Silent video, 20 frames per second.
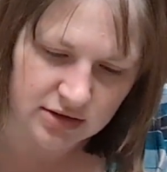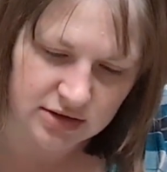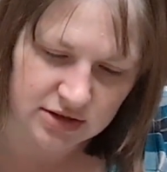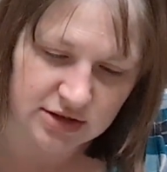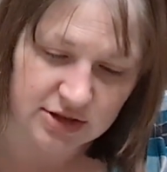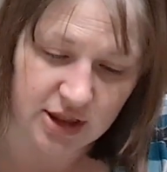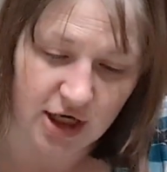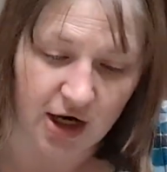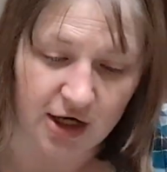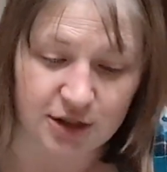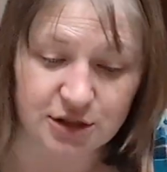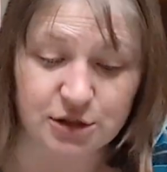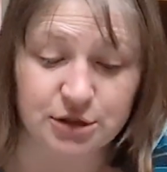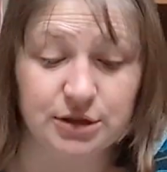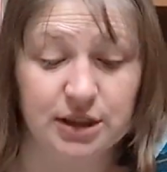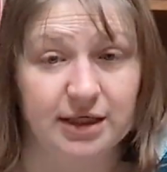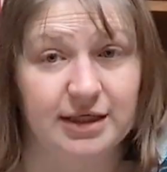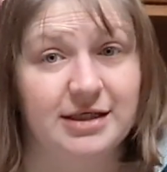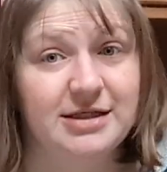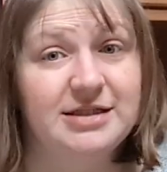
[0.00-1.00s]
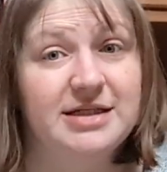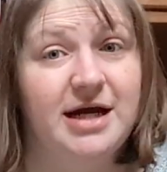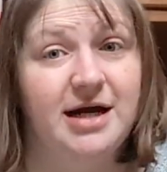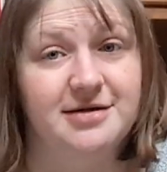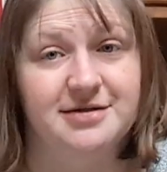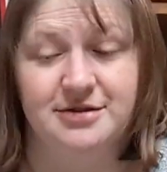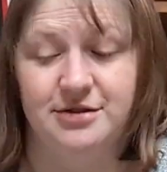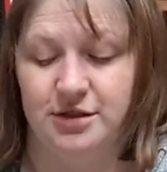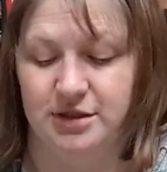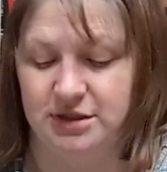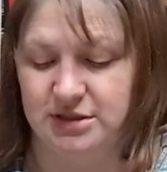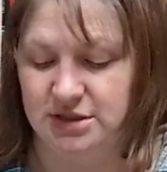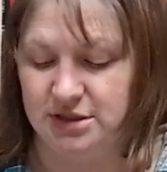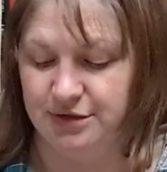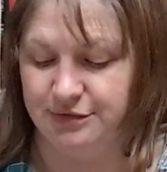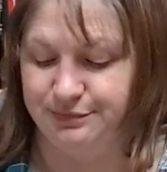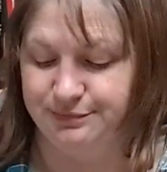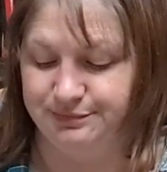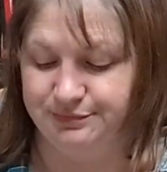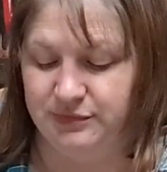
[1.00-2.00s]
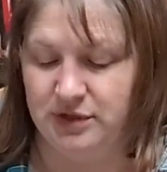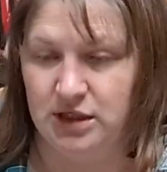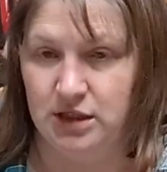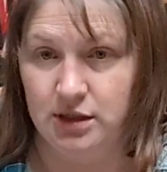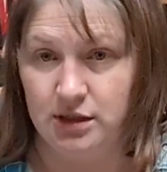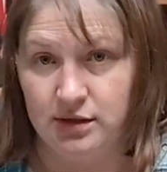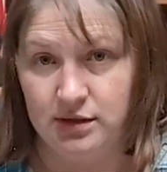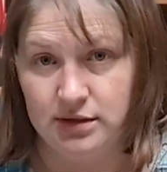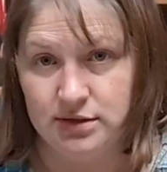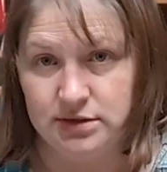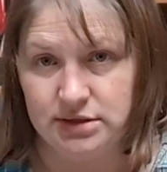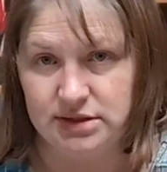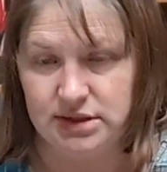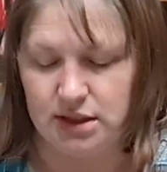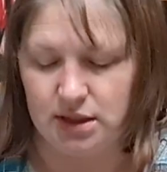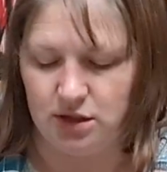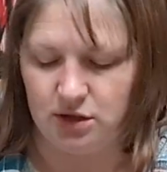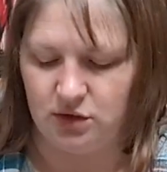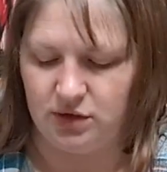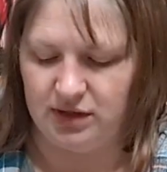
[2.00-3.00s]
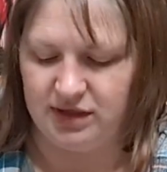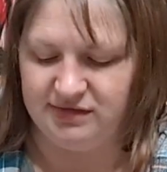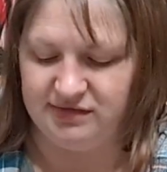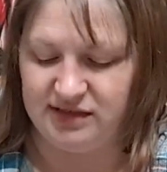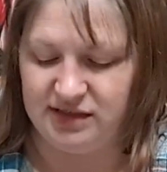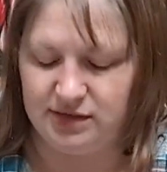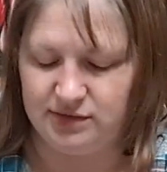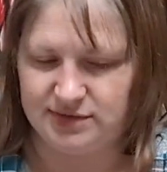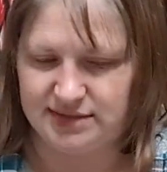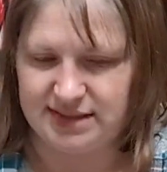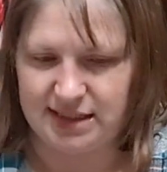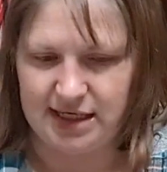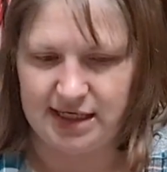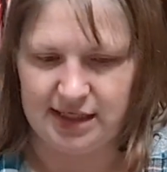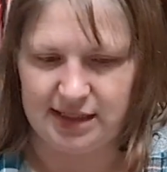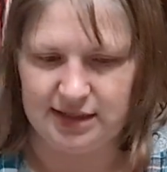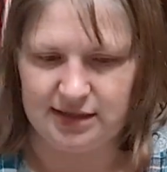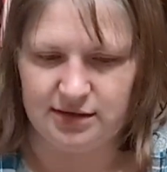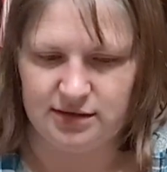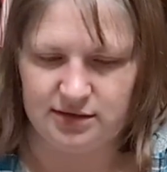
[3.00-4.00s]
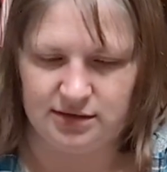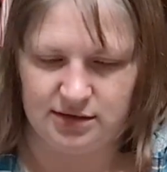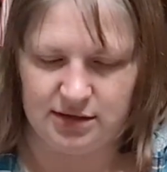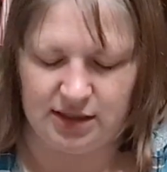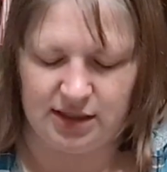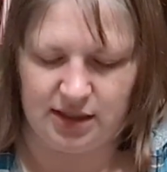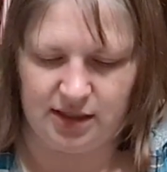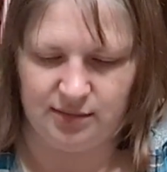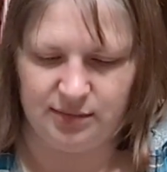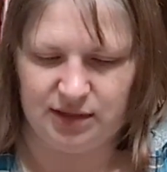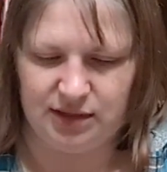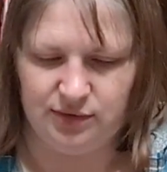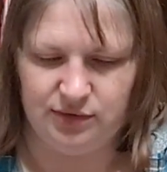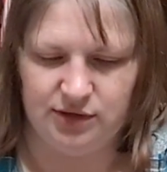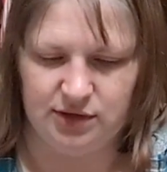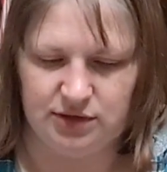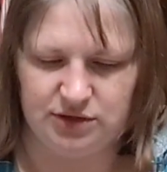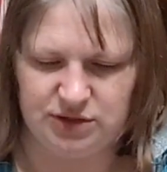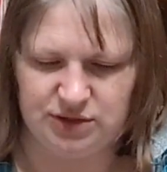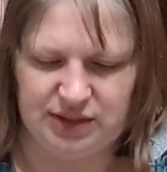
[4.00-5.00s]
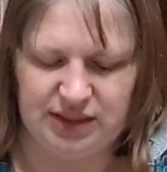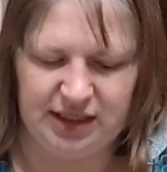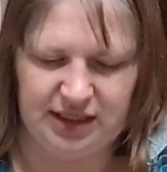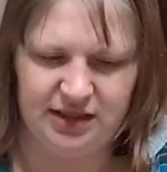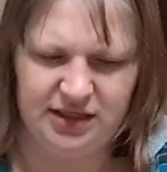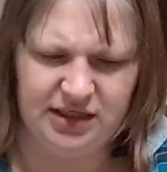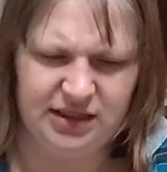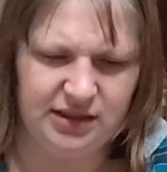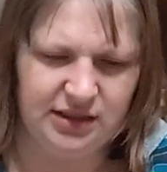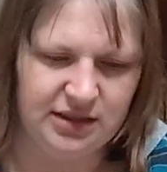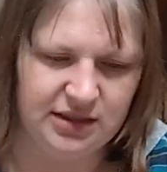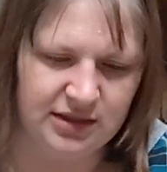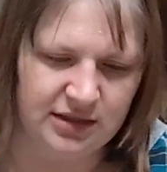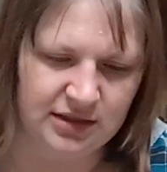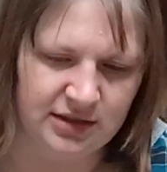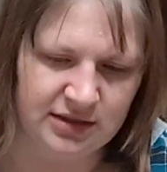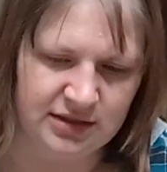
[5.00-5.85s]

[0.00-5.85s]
Dr. Lucky tags along too. So if he was on it, he would go to it. And I think